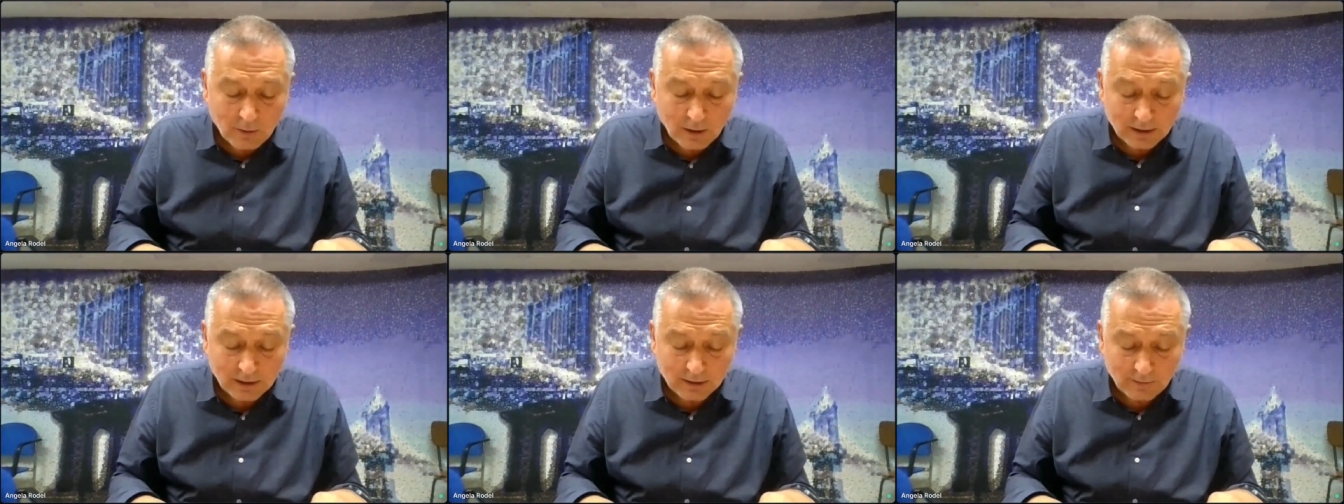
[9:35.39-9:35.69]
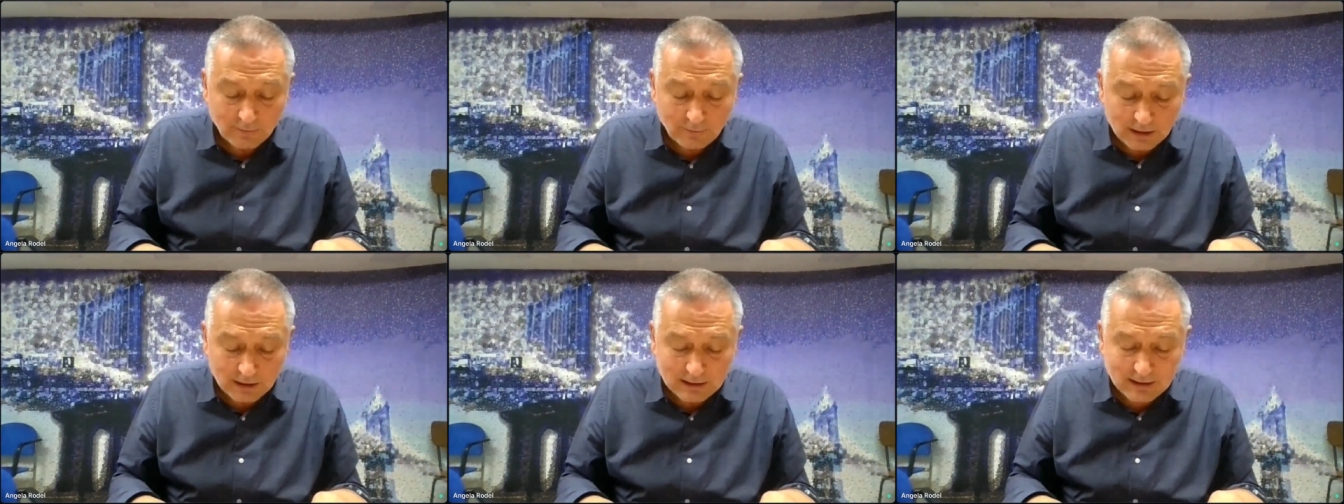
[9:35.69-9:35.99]

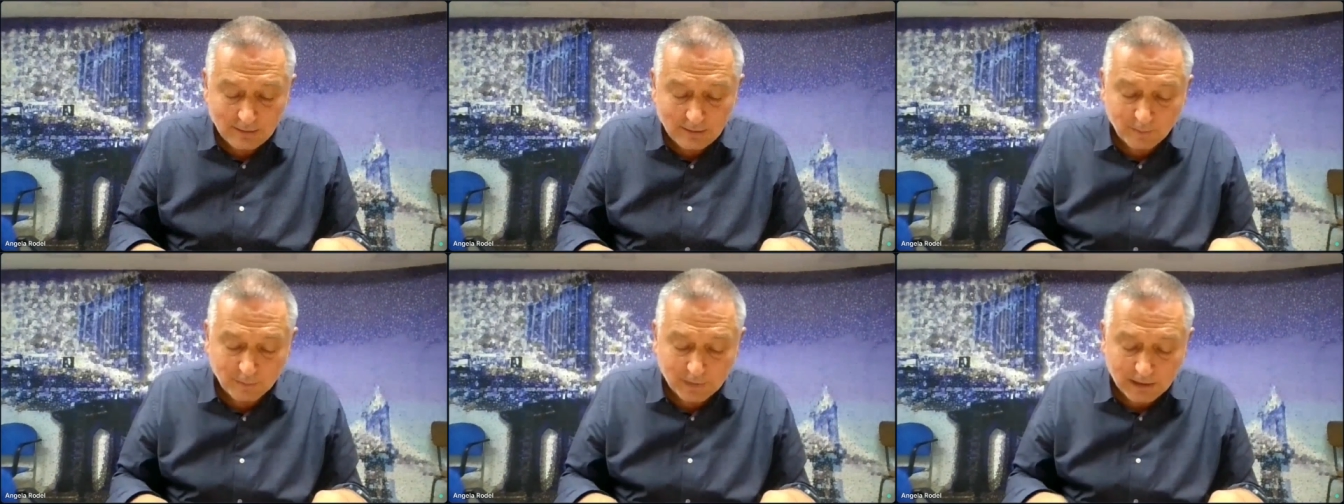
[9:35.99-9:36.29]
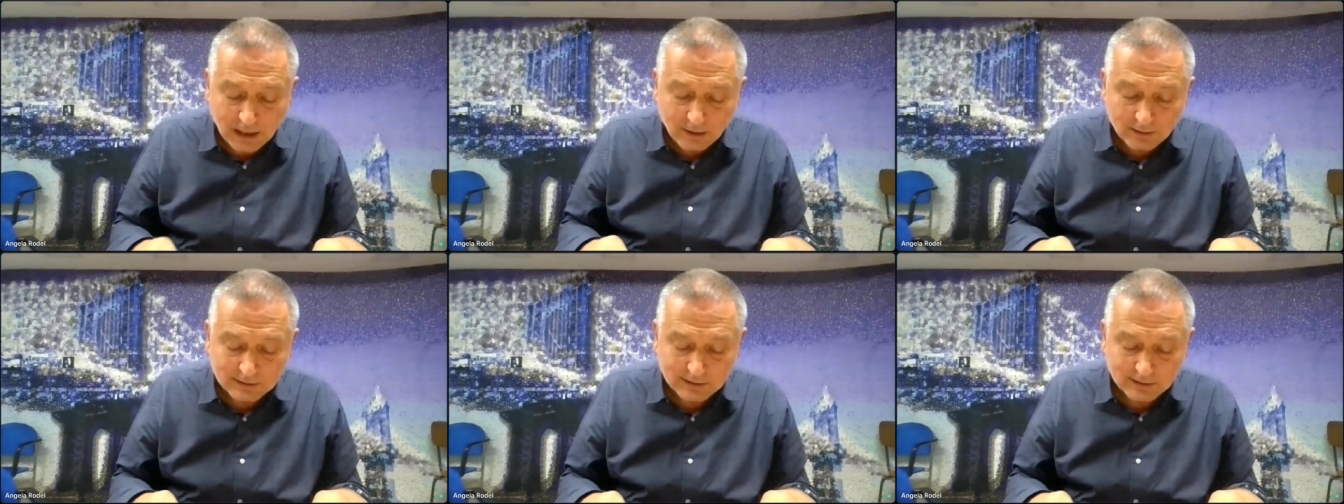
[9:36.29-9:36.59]
When the
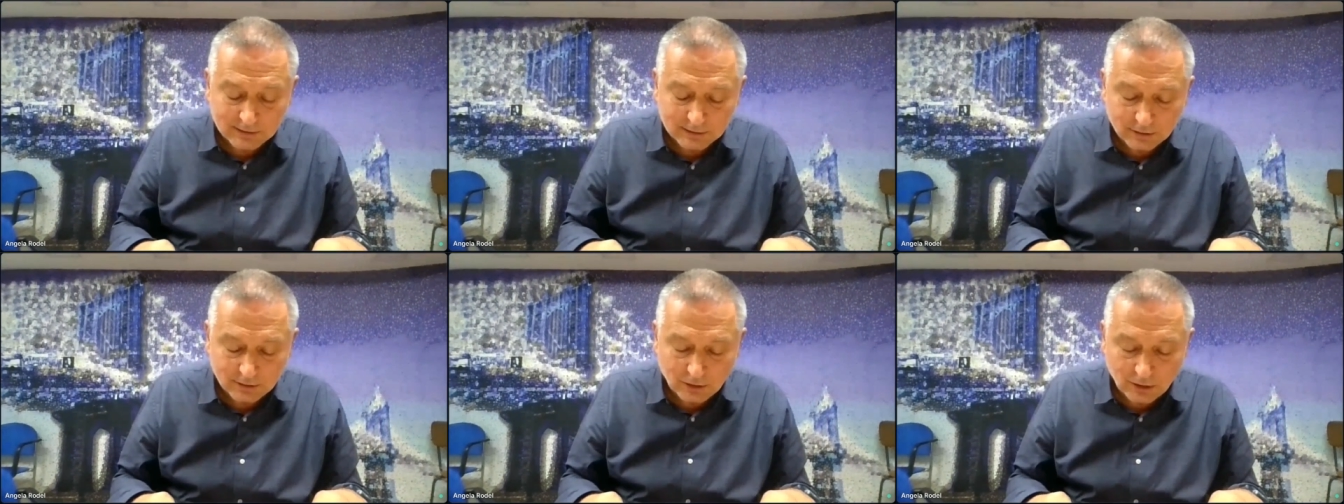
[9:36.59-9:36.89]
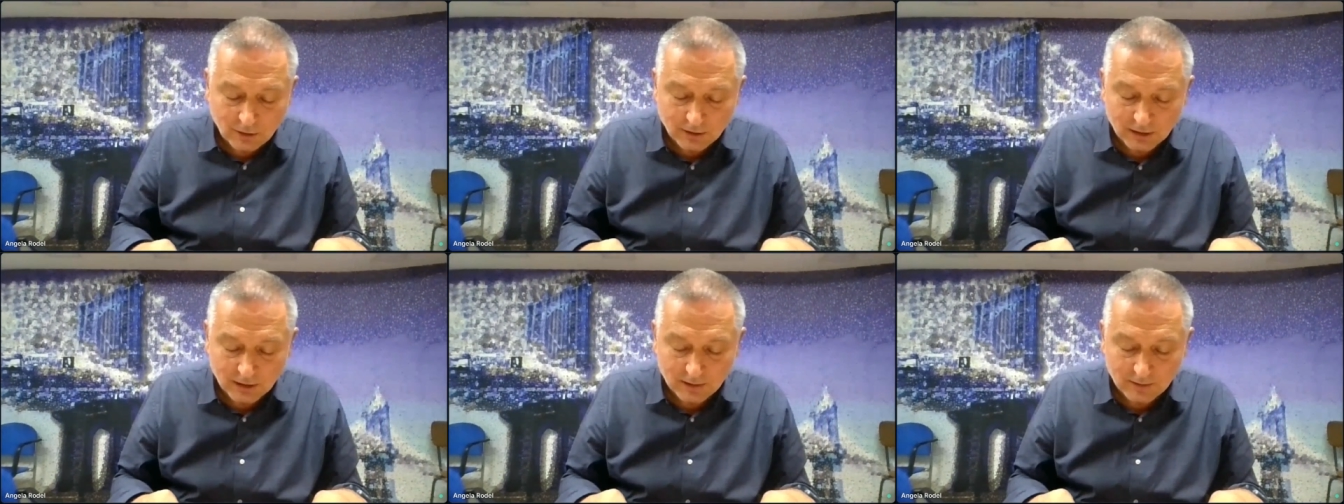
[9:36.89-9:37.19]
victim tells a
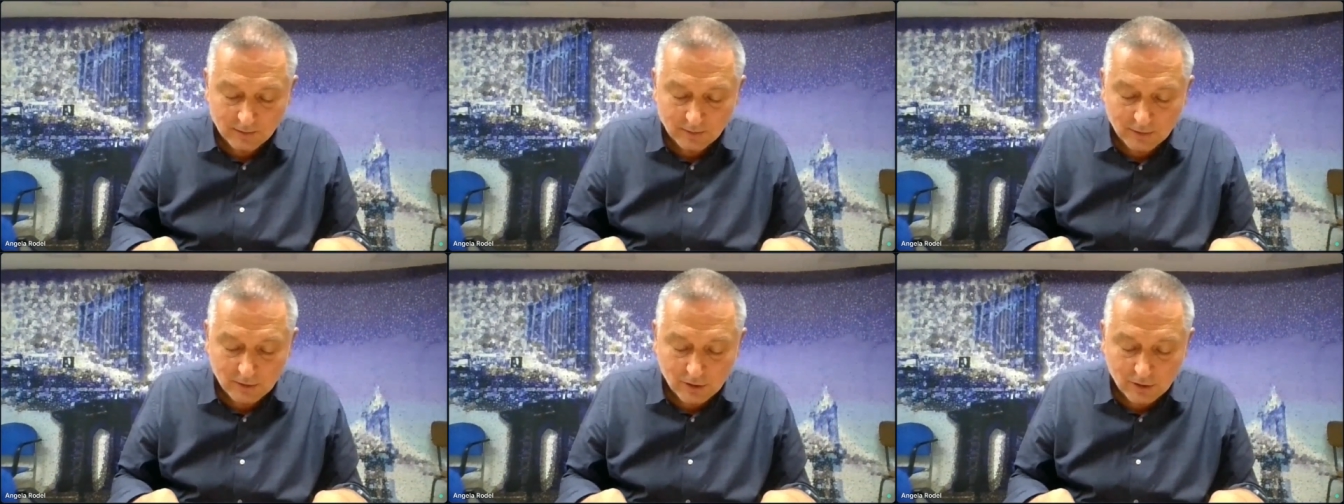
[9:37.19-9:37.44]
story,